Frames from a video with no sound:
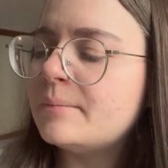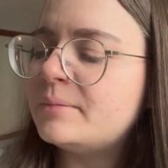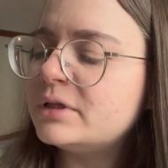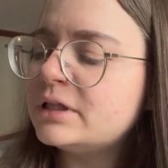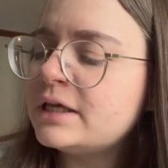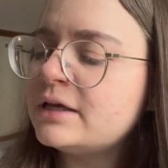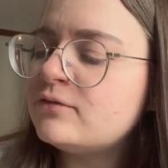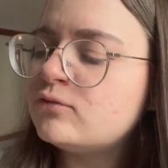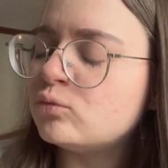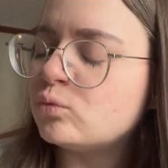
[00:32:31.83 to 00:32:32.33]
I
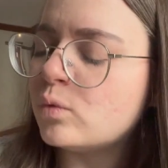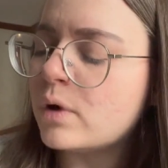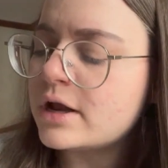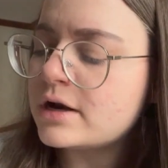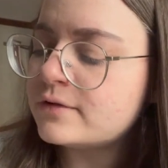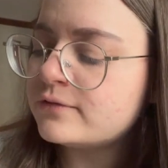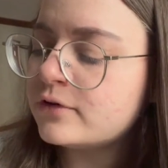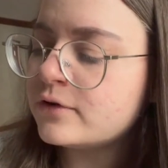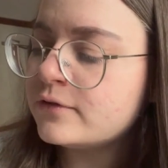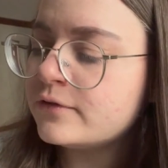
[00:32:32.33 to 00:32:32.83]
believe,
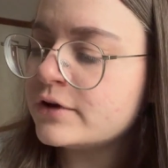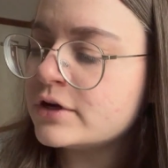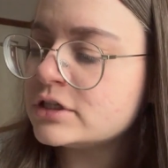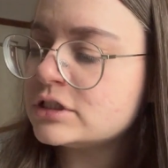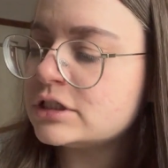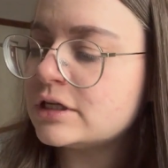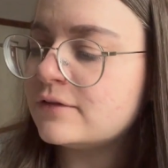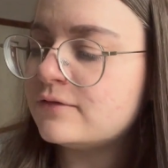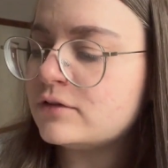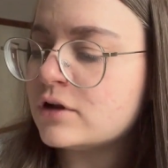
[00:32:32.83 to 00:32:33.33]
one of her
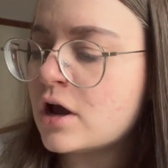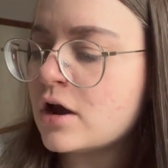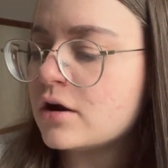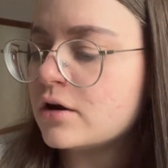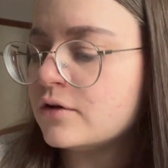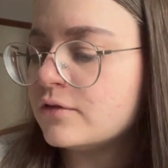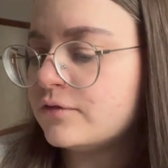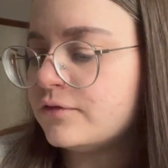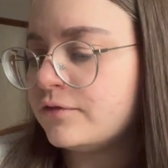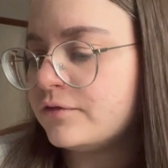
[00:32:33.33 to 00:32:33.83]
first, if not
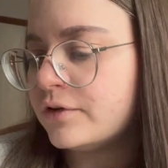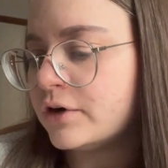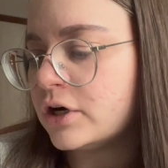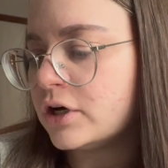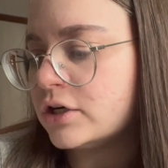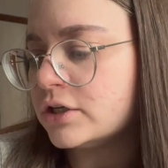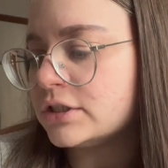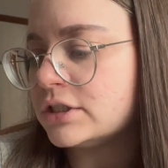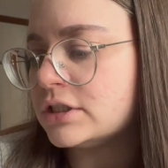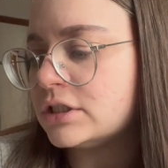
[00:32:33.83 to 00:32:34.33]
her
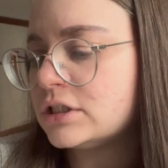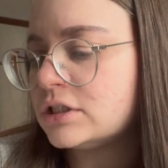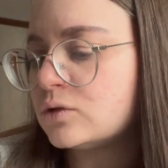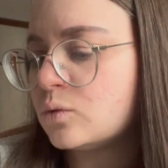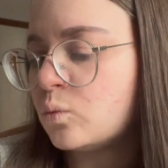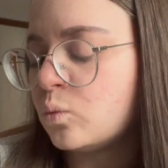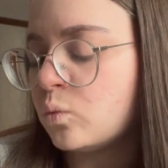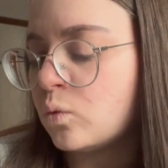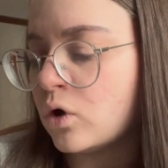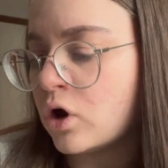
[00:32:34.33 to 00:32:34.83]
first
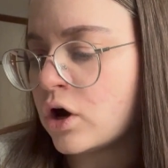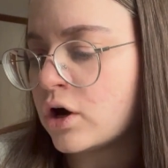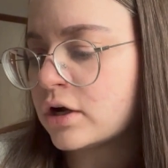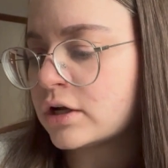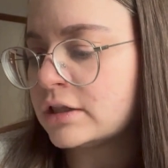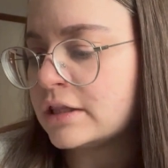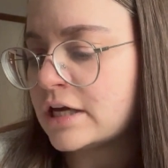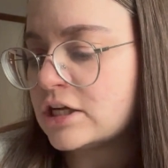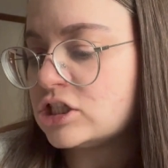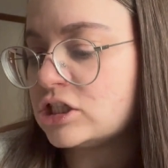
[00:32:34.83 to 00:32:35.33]

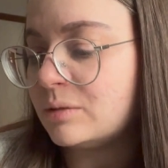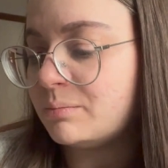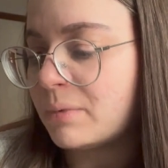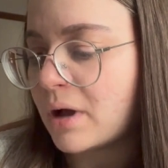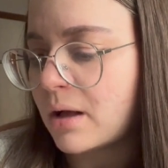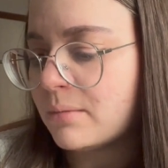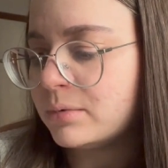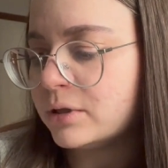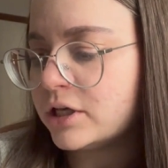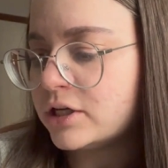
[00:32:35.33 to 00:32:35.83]
work that she
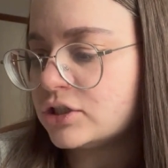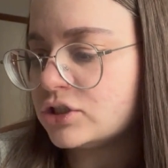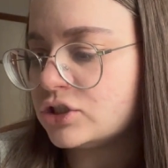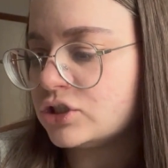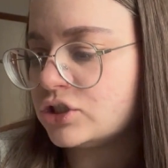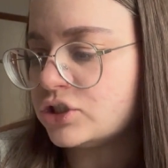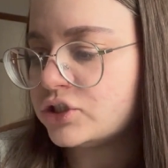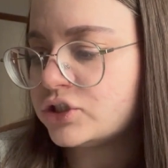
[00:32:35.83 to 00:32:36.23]
published.